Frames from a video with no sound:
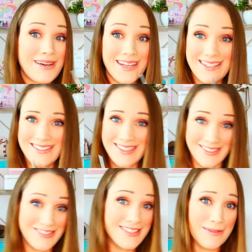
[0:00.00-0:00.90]
a
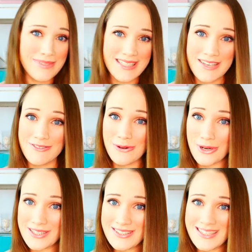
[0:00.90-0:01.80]
delicious cup of tea, of
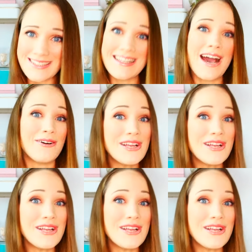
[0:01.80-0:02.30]
course, because how